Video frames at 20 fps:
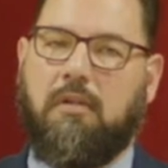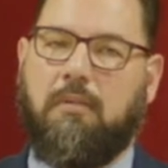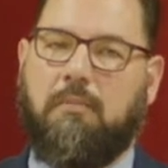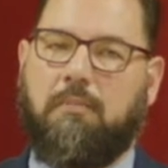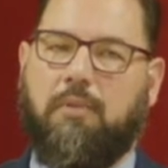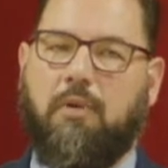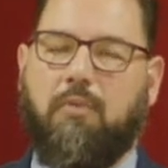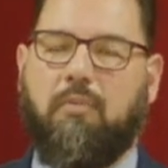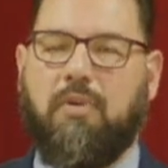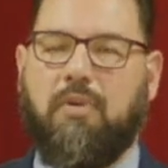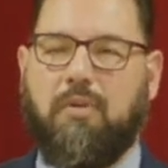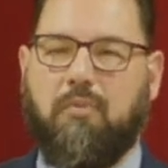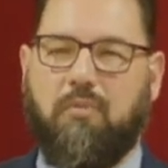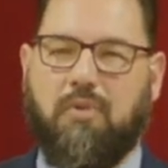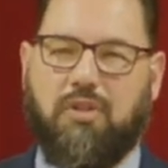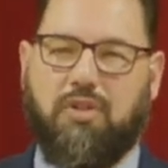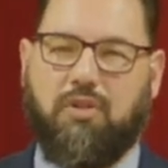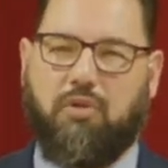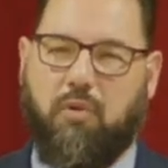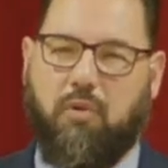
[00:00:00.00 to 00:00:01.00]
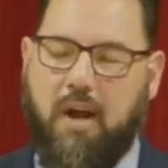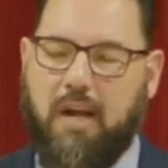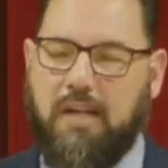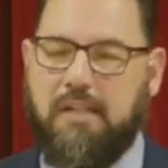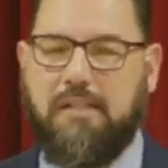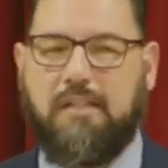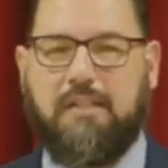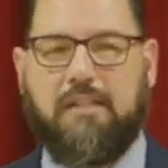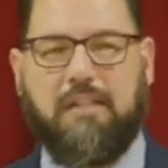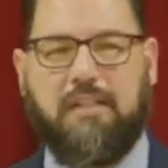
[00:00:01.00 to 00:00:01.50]
But was
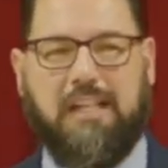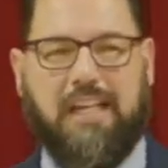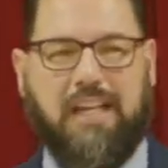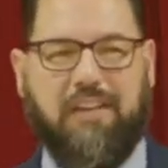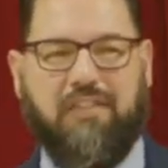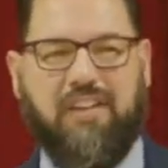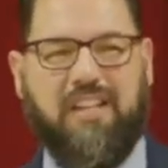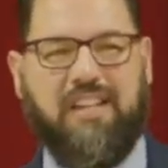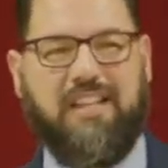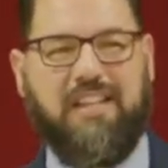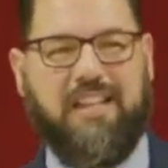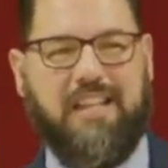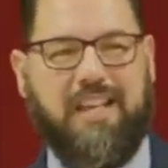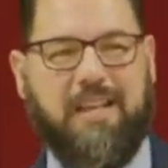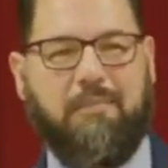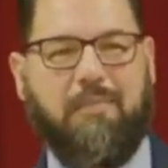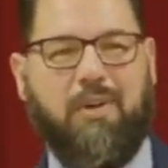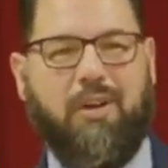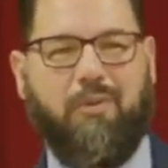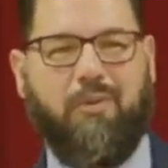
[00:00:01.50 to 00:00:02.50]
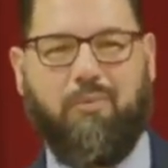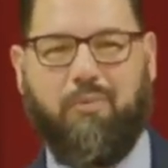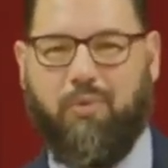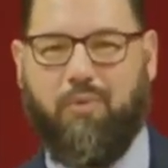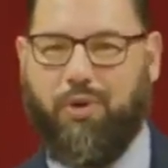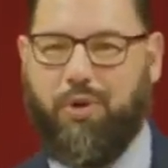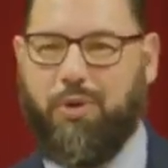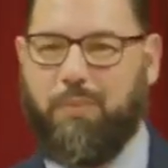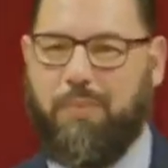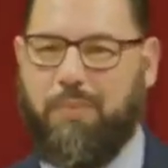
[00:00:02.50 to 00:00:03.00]
Christ giving them a
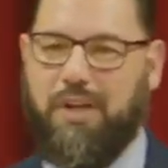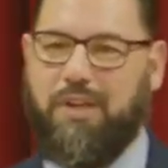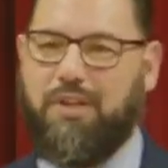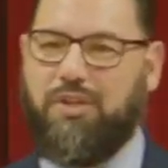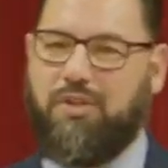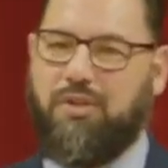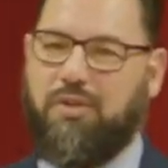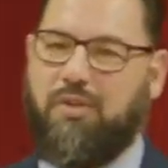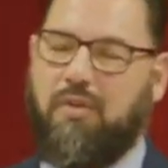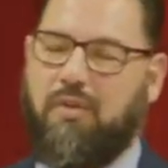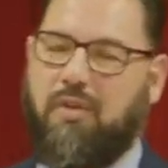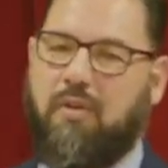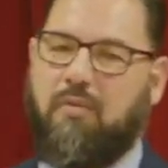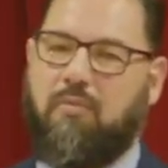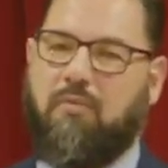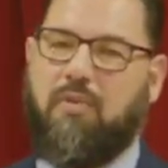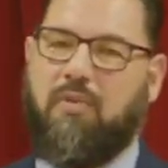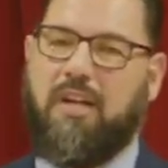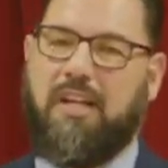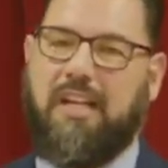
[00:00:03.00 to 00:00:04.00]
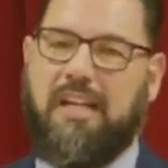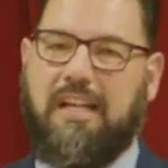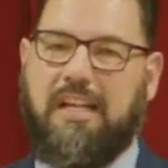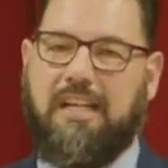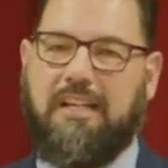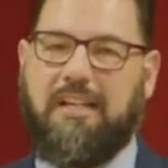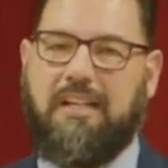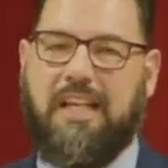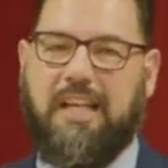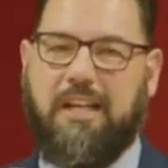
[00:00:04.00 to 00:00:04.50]
word picture of what
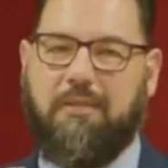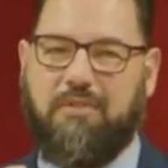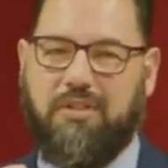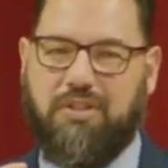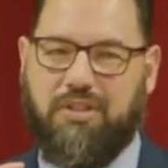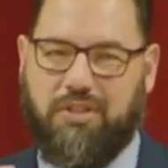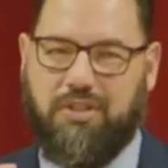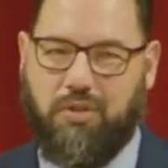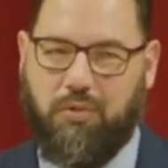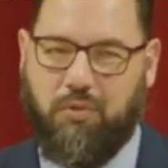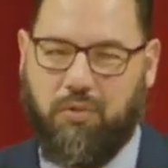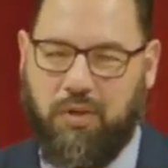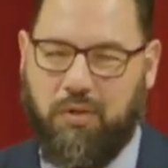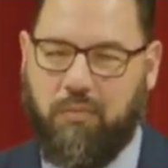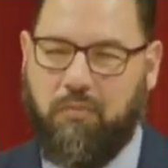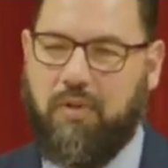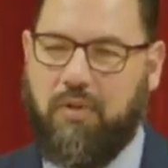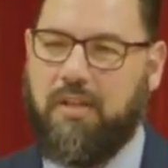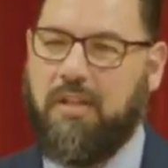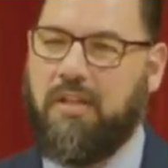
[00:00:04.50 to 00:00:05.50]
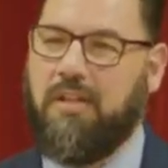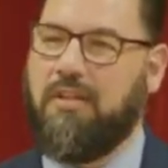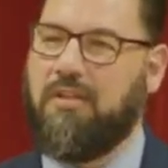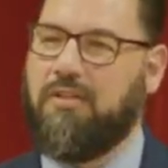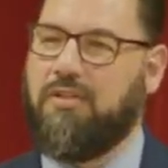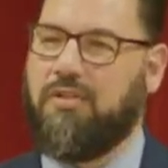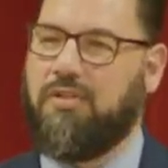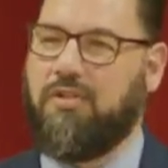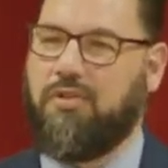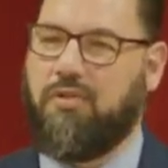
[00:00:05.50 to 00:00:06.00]
he, he was doing within their
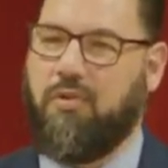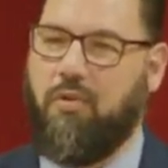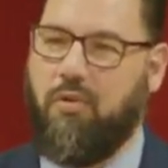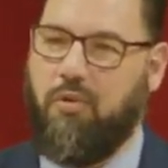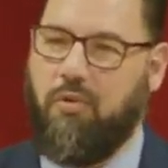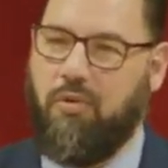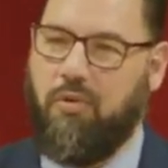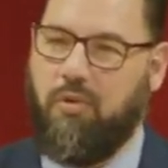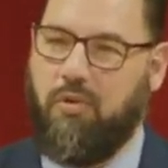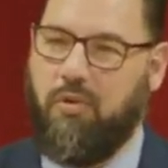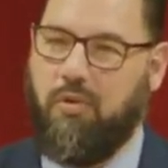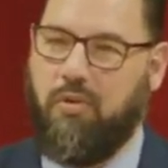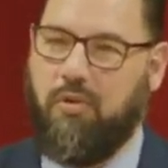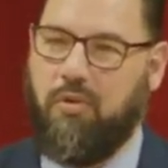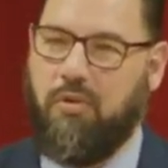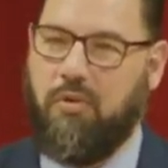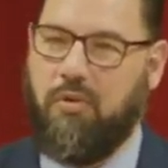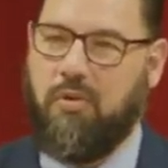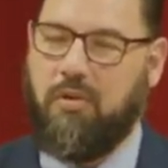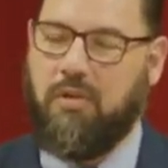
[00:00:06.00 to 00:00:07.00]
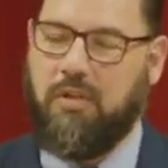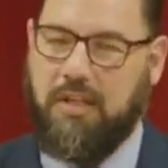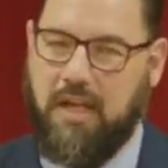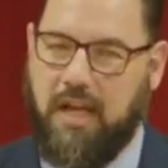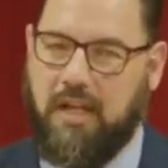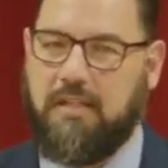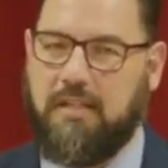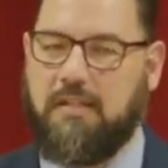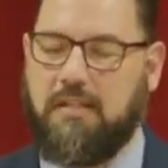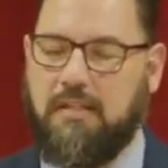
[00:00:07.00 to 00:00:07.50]
soul?
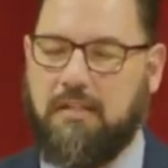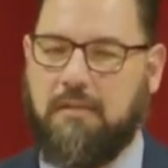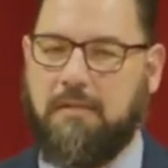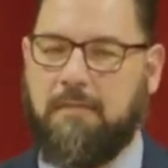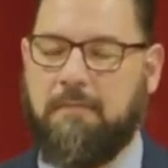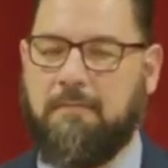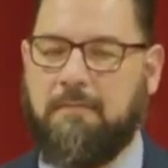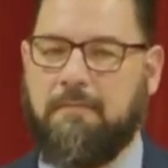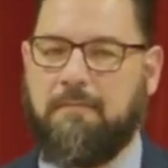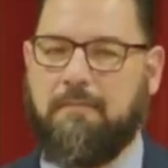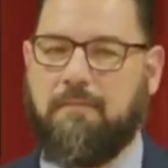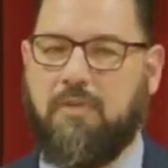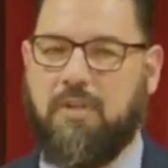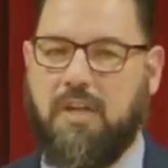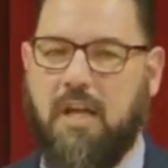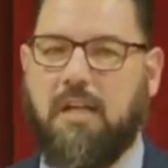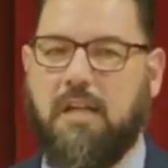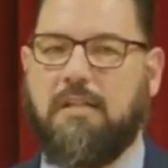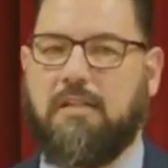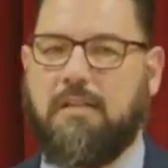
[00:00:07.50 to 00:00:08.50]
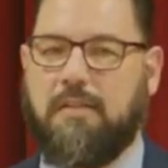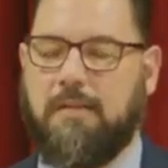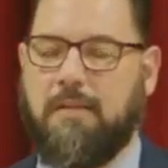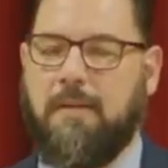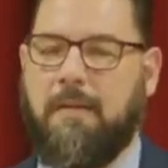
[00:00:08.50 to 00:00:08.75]
Yes. Yes.